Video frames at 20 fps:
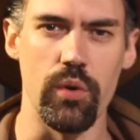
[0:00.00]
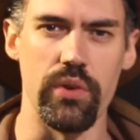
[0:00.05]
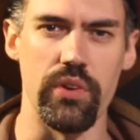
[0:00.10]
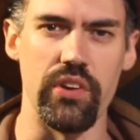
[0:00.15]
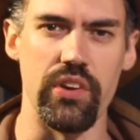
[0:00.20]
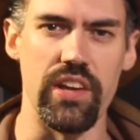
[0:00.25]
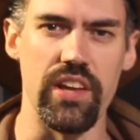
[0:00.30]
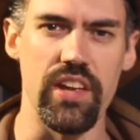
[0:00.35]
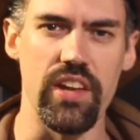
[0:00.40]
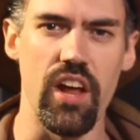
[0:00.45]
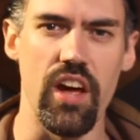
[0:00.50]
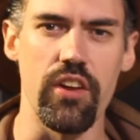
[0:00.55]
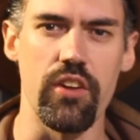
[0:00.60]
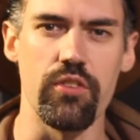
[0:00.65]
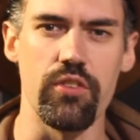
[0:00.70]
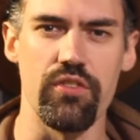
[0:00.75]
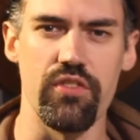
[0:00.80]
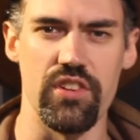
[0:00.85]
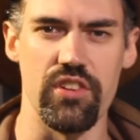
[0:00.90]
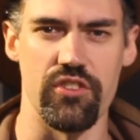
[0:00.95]
and Leonardo
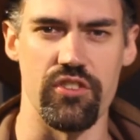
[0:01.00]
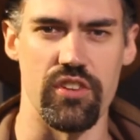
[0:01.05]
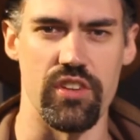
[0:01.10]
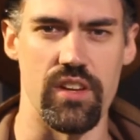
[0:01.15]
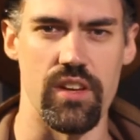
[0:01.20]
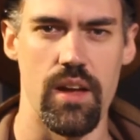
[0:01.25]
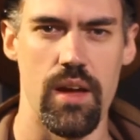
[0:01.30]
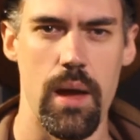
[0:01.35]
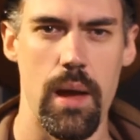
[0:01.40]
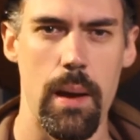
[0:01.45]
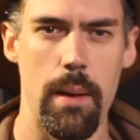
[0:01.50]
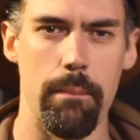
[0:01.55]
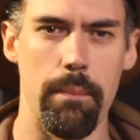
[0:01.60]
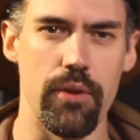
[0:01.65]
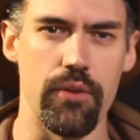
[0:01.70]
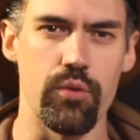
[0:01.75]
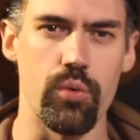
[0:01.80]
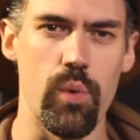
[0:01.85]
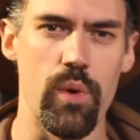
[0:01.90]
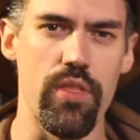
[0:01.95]
da Vinci,
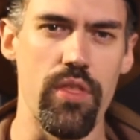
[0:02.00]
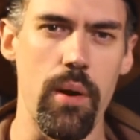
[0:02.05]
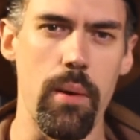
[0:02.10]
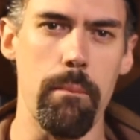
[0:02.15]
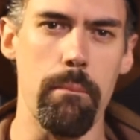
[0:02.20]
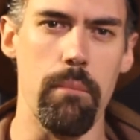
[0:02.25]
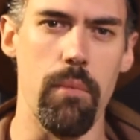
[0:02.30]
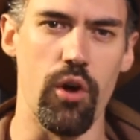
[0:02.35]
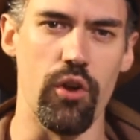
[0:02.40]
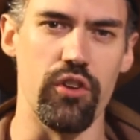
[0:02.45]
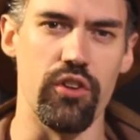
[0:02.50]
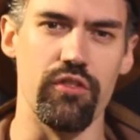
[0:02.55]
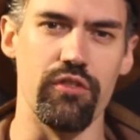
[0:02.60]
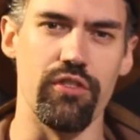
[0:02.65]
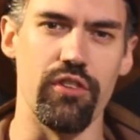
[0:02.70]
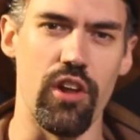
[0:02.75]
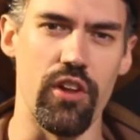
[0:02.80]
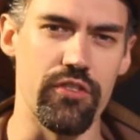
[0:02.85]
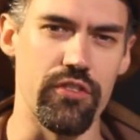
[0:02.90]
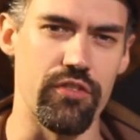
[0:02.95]
but with modern
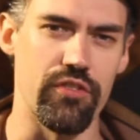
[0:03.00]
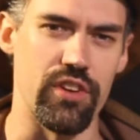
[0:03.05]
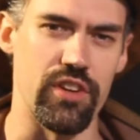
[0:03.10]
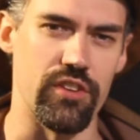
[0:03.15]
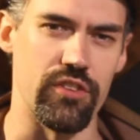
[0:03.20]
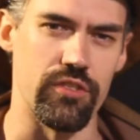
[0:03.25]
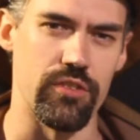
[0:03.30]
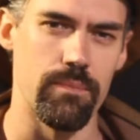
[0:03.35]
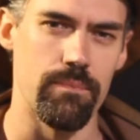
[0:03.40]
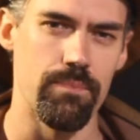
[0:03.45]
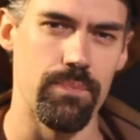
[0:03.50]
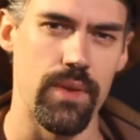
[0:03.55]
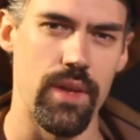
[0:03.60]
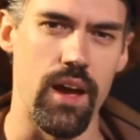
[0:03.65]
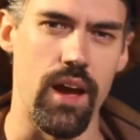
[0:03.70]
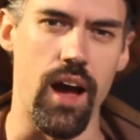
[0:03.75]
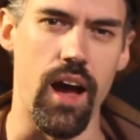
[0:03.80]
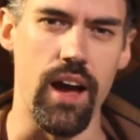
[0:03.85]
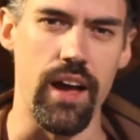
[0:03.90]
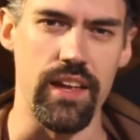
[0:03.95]
philosophies,
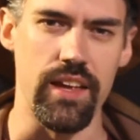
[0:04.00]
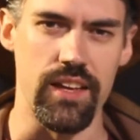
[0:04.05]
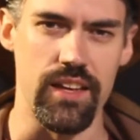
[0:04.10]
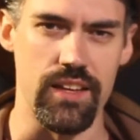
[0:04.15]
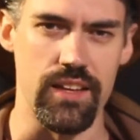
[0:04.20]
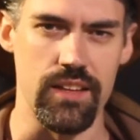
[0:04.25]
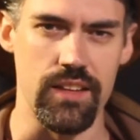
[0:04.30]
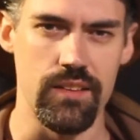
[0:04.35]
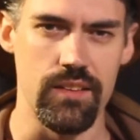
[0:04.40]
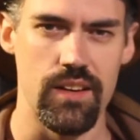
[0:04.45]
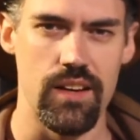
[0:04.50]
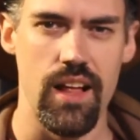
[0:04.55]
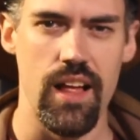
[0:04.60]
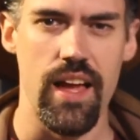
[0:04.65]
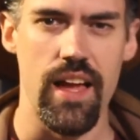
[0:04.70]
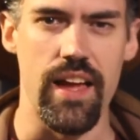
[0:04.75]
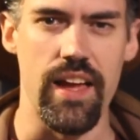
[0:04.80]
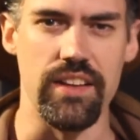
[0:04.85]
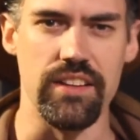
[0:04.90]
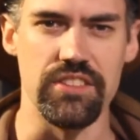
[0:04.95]
i.e.,
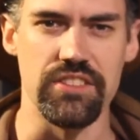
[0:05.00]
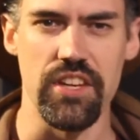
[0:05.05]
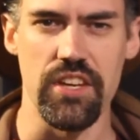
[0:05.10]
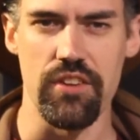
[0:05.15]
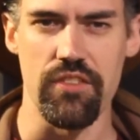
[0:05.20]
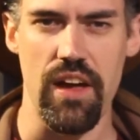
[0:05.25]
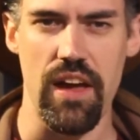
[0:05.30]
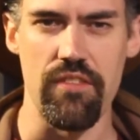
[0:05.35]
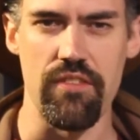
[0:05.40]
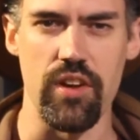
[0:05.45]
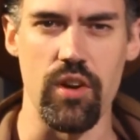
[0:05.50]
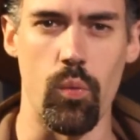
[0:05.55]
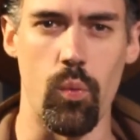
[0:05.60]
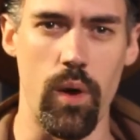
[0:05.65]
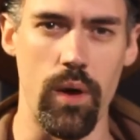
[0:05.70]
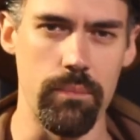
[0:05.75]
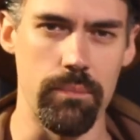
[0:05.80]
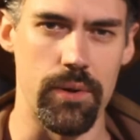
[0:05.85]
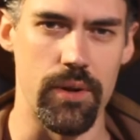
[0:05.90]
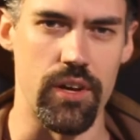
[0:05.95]
instead of having
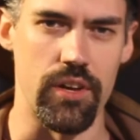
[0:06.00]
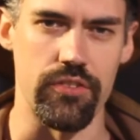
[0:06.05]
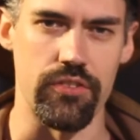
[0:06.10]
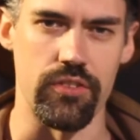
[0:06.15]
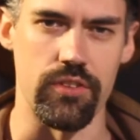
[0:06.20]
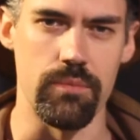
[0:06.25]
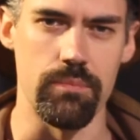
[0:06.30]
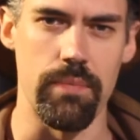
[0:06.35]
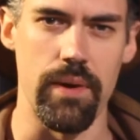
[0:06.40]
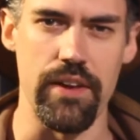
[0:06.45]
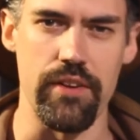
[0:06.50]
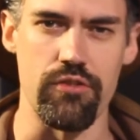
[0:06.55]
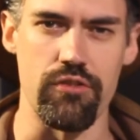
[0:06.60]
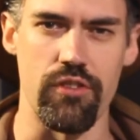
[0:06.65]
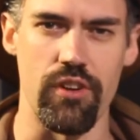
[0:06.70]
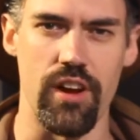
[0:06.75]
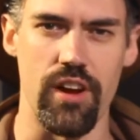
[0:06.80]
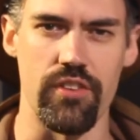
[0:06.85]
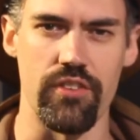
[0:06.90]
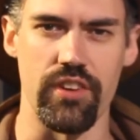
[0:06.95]
one person
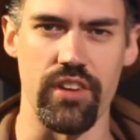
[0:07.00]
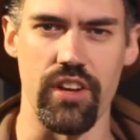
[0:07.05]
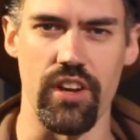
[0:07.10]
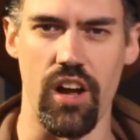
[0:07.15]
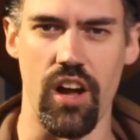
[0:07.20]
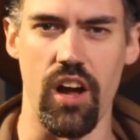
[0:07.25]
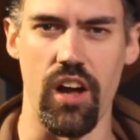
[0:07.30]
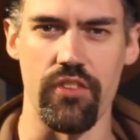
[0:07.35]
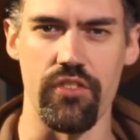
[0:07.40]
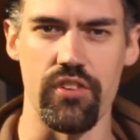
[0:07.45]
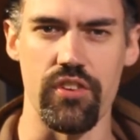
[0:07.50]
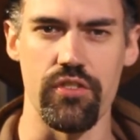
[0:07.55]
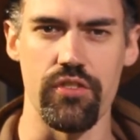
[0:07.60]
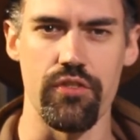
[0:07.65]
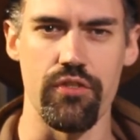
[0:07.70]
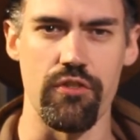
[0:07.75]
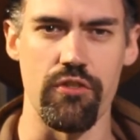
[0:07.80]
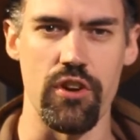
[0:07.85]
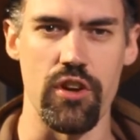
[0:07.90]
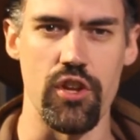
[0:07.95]
patronizing an
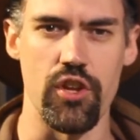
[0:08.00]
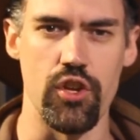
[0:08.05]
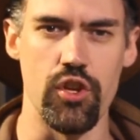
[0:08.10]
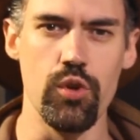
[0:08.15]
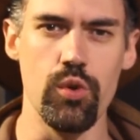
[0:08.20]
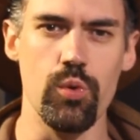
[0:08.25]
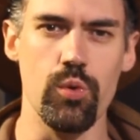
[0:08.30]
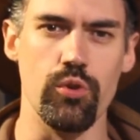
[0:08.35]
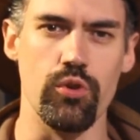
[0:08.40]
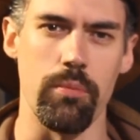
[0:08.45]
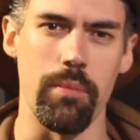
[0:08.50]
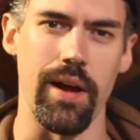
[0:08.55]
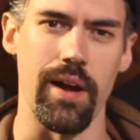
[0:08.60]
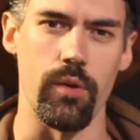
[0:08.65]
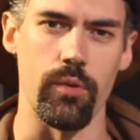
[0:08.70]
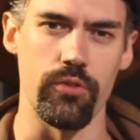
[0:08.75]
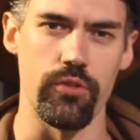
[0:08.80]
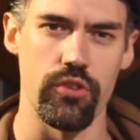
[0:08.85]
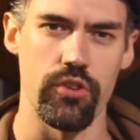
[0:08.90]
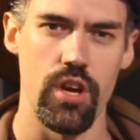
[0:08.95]
artist for a huge
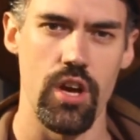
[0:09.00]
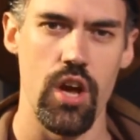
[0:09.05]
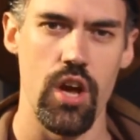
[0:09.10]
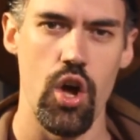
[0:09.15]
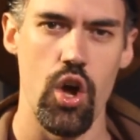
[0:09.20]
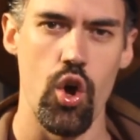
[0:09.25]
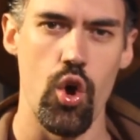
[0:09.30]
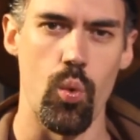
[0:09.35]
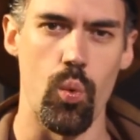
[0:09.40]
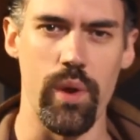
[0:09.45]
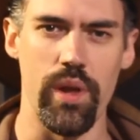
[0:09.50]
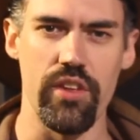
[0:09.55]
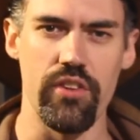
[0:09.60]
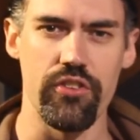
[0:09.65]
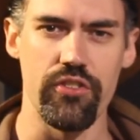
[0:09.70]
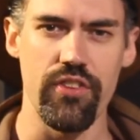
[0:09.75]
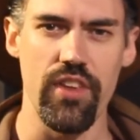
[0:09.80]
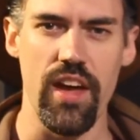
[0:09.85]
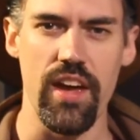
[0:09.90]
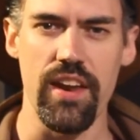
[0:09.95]
amount, we
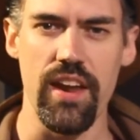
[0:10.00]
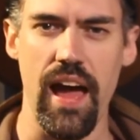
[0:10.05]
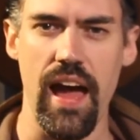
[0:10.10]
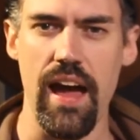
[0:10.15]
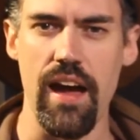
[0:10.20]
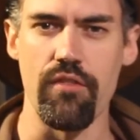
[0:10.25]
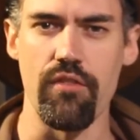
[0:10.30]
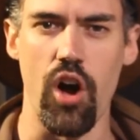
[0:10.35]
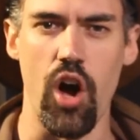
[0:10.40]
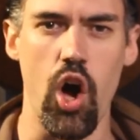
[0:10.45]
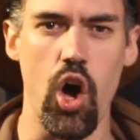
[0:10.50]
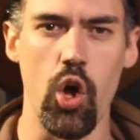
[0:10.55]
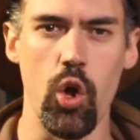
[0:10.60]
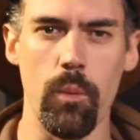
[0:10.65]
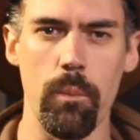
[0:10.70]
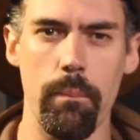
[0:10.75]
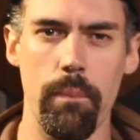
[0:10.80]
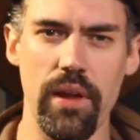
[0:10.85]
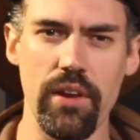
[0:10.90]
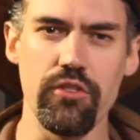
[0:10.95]
instead have a
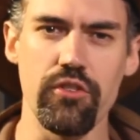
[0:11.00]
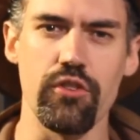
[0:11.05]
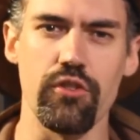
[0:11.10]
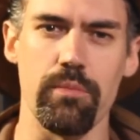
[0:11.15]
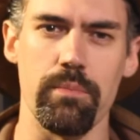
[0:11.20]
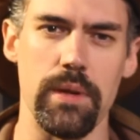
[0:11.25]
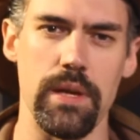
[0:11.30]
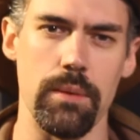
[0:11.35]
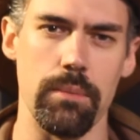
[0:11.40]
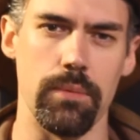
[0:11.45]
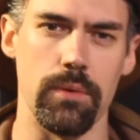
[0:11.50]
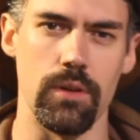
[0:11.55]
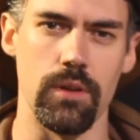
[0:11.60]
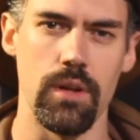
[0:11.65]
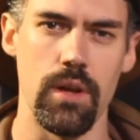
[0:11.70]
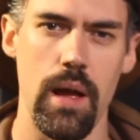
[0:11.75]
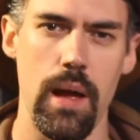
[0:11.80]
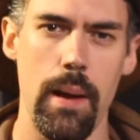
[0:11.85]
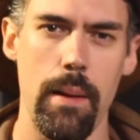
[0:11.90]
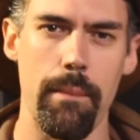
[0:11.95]
whole bunch of
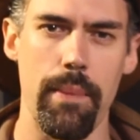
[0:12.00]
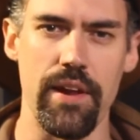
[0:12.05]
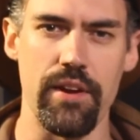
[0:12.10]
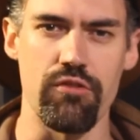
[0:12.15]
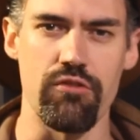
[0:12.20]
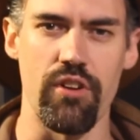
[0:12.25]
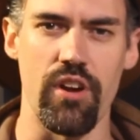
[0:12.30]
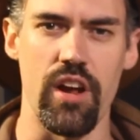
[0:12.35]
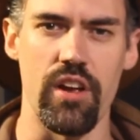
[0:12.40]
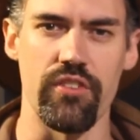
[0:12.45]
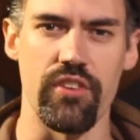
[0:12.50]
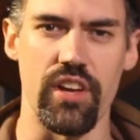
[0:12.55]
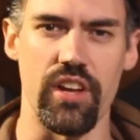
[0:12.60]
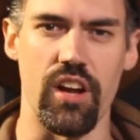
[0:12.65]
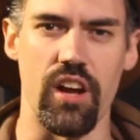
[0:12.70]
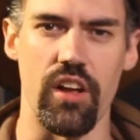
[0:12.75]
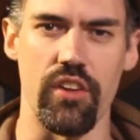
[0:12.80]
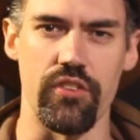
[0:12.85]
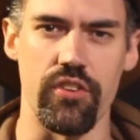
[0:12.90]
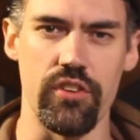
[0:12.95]
people patronizing an
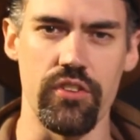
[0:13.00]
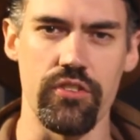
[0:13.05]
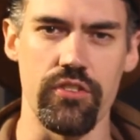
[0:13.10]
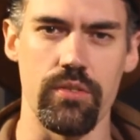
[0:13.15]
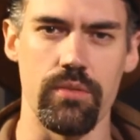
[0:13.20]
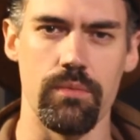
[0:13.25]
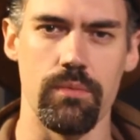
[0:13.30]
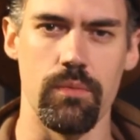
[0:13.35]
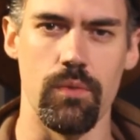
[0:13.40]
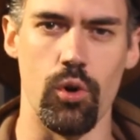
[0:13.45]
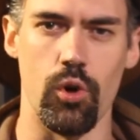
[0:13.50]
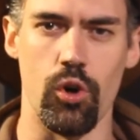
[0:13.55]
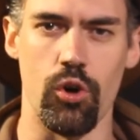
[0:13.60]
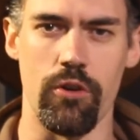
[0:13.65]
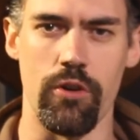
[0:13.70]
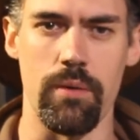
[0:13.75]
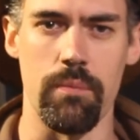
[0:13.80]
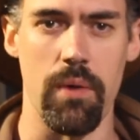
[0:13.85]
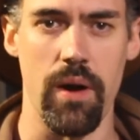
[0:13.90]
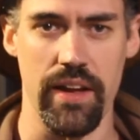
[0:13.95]
artist,
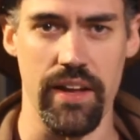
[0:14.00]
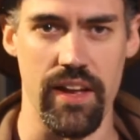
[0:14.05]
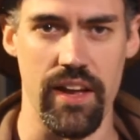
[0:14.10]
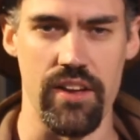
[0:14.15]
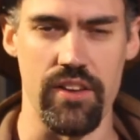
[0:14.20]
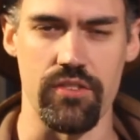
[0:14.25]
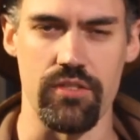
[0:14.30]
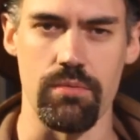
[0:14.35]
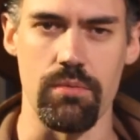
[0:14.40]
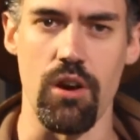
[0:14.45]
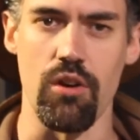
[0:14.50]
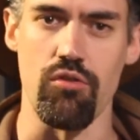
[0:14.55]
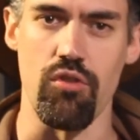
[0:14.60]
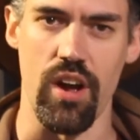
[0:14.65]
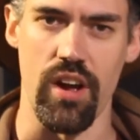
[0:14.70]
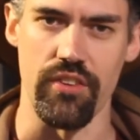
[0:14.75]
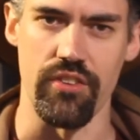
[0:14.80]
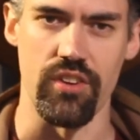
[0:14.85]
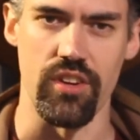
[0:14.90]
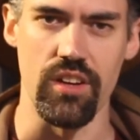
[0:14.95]
or in my case, a
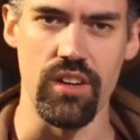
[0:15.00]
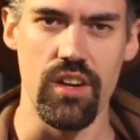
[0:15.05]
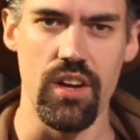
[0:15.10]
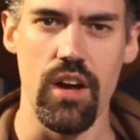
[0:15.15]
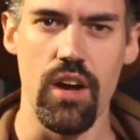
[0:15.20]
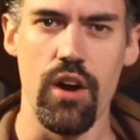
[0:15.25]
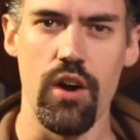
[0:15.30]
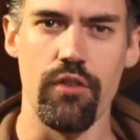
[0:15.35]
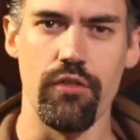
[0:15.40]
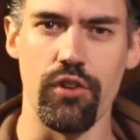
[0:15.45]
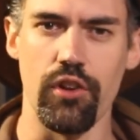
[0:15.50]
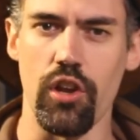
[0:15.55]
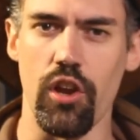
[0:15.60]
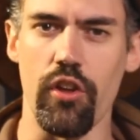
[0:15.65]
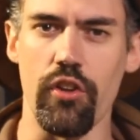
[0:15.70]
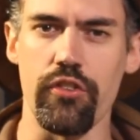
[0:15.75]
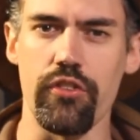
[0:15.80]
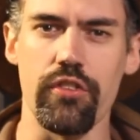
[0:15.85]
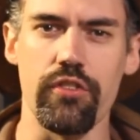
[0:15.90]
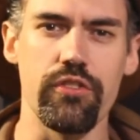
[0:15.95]
writer, for
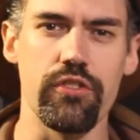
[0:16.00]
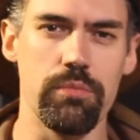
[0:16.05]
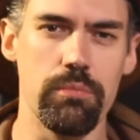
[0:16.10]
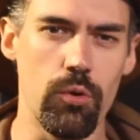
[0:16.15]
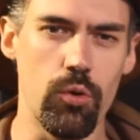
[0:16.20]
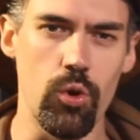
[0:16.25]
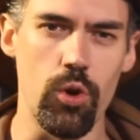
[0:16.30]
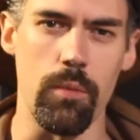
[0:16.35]
lots of small